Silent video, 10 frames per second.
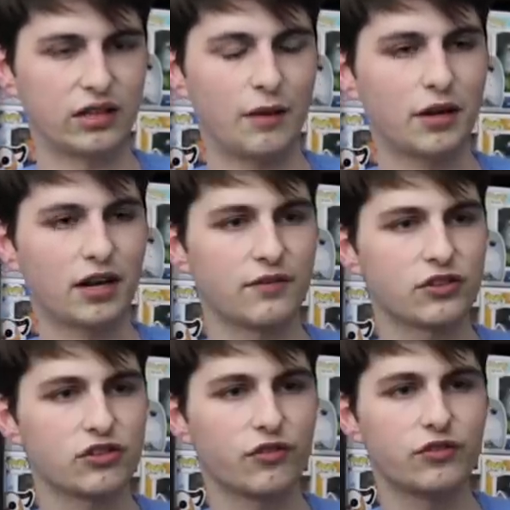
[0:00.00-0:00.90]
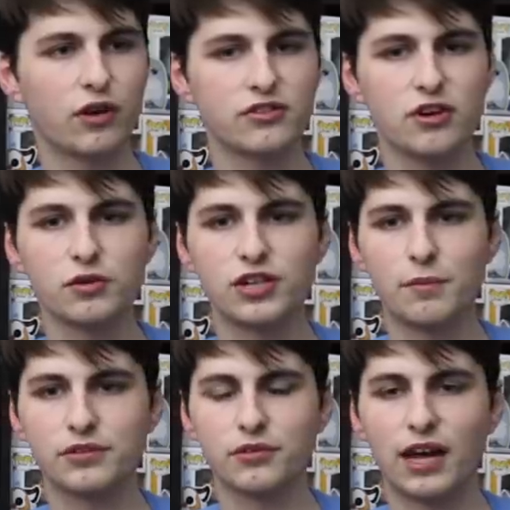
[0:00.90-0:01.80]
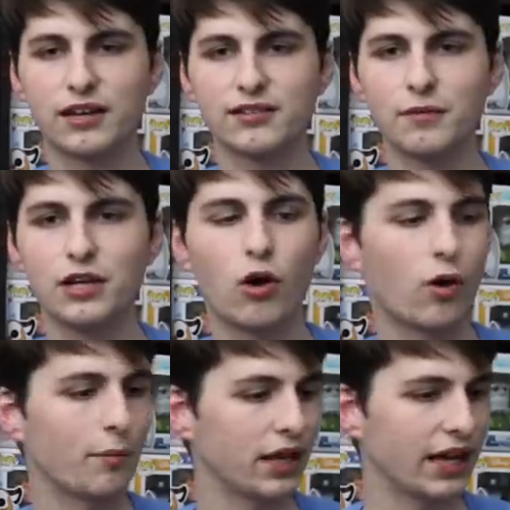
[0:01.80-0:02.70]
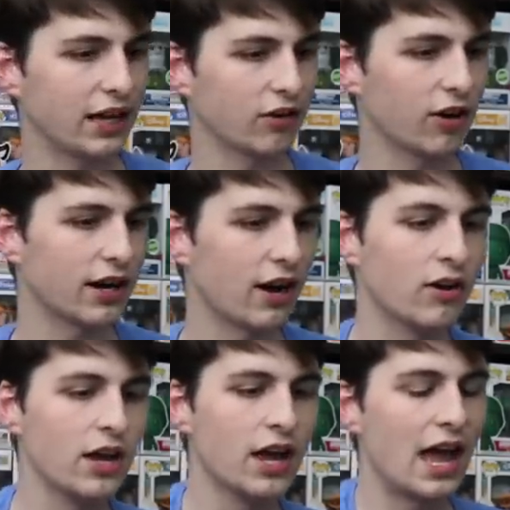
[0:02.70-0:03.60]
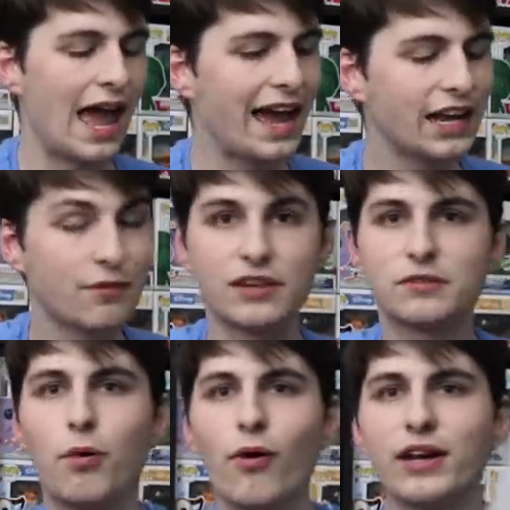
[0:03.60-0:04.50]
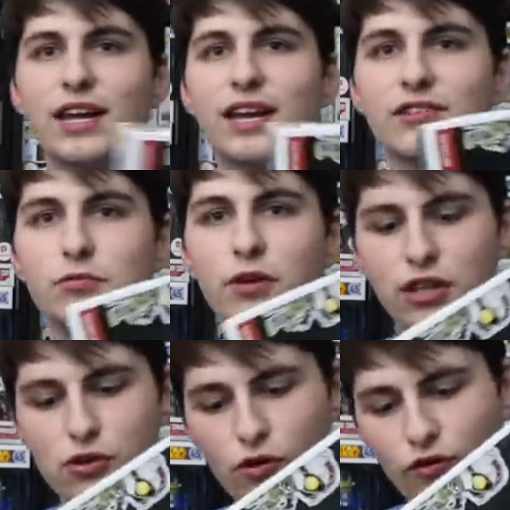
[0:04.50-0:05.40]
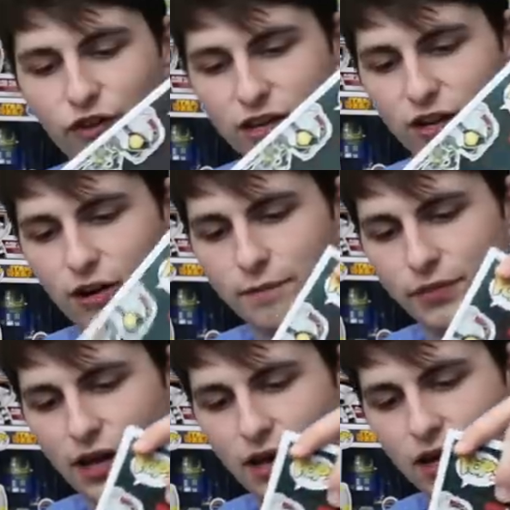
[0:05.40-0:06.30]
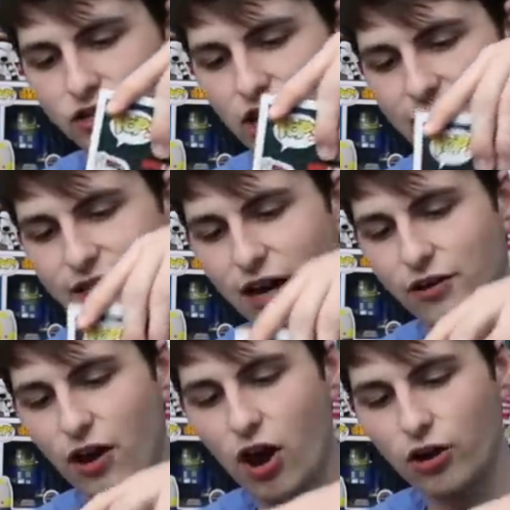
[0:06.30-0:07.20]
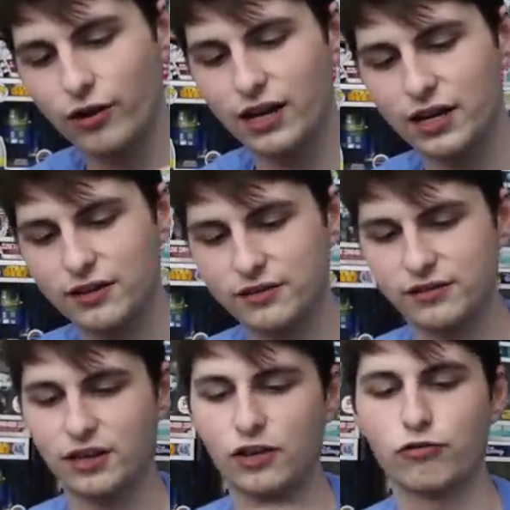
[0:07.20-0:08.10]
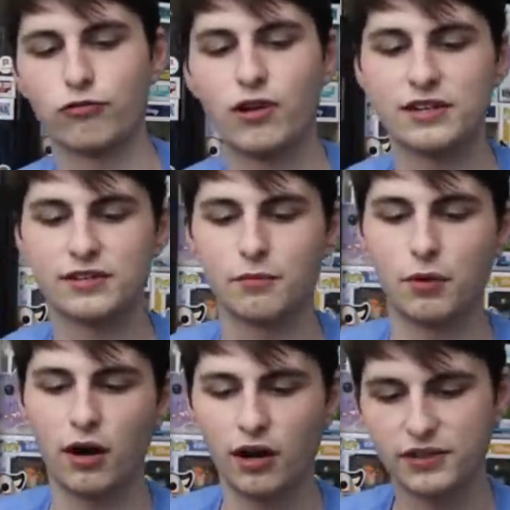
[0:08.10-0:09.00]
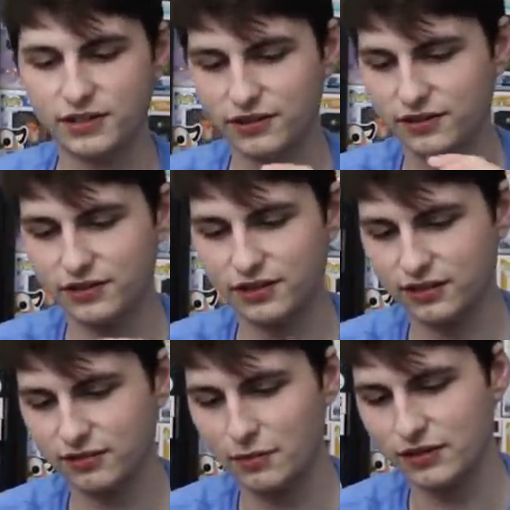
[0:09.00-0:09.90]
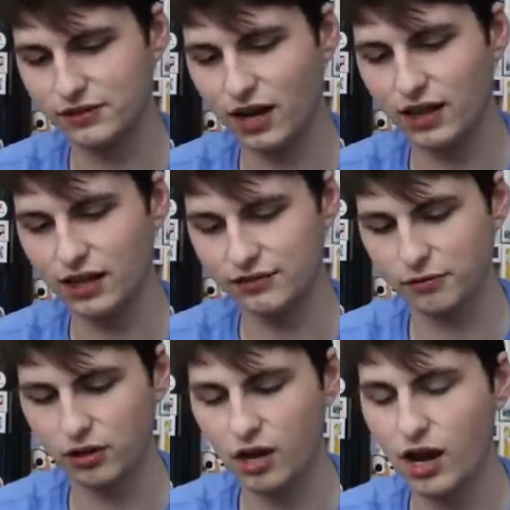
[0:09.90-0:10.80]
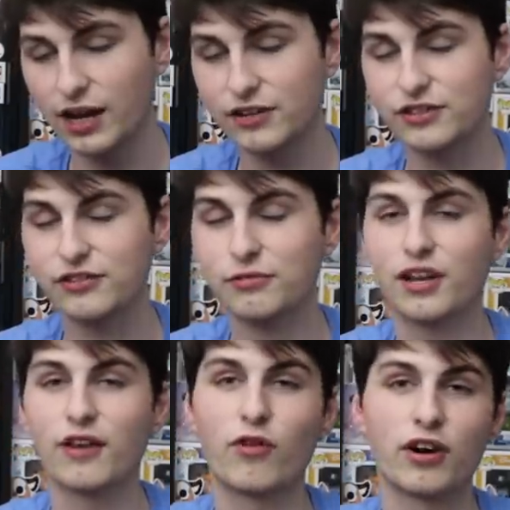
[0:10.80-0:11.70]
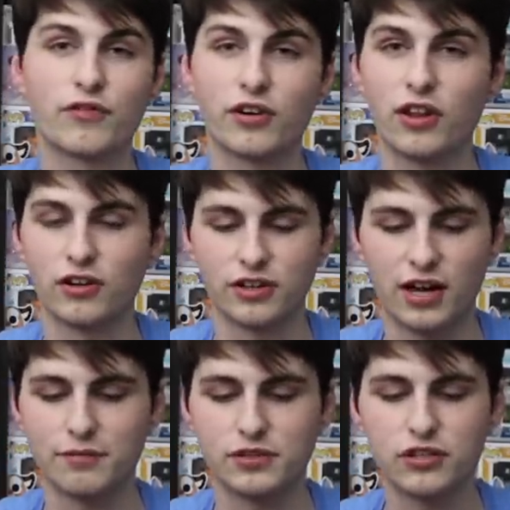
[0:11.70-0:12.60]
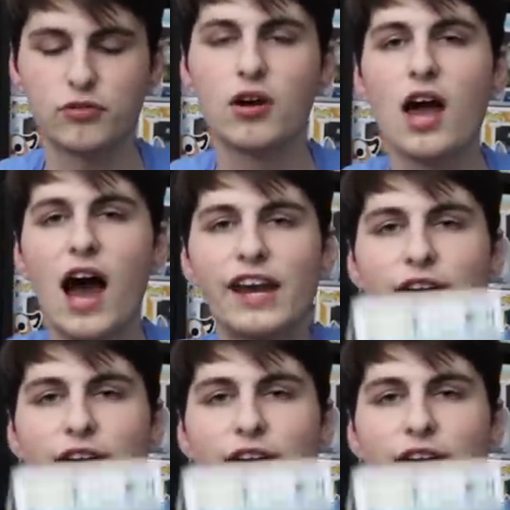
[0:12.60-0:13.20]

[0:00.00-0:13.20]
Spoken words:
I'm not even sure. If you guys know which episode that is, let me know. I'm blanking right now. Anyways, point is, really cool figure. Chitown already. This is a great box, because this thing's amazing. I like this one a lot. Actually, this is one that I've wanted for a long time too. I